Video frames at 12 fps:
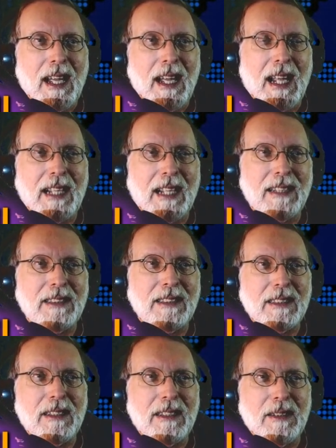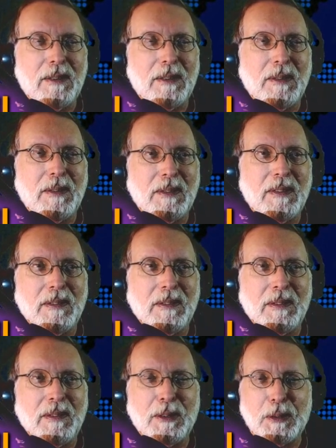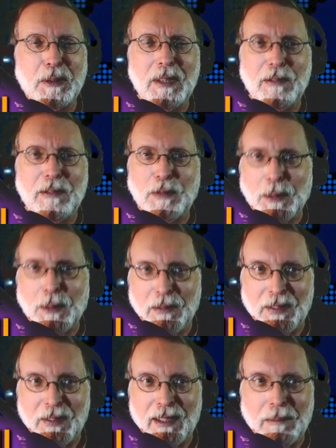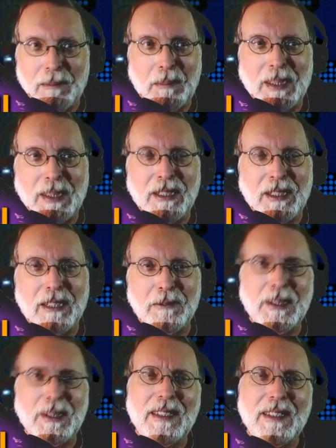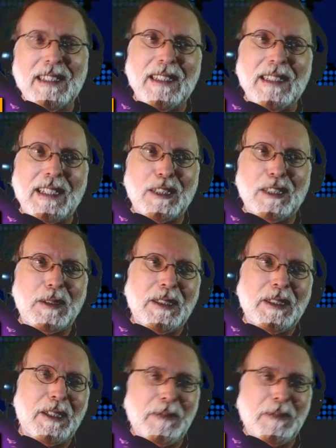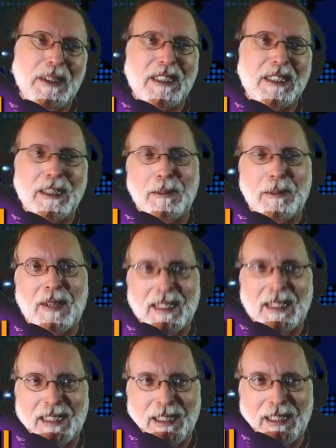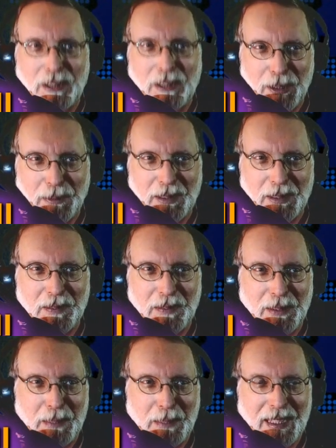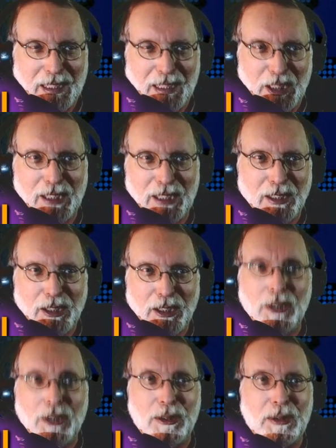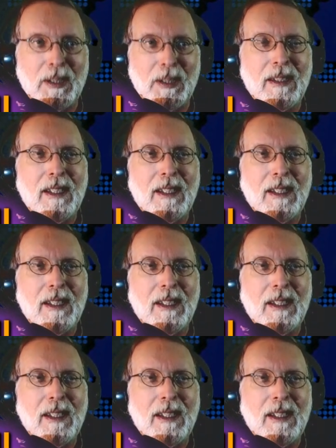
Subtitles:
And there's really 4 of them, but you can really summarize it in terms of there being just 2.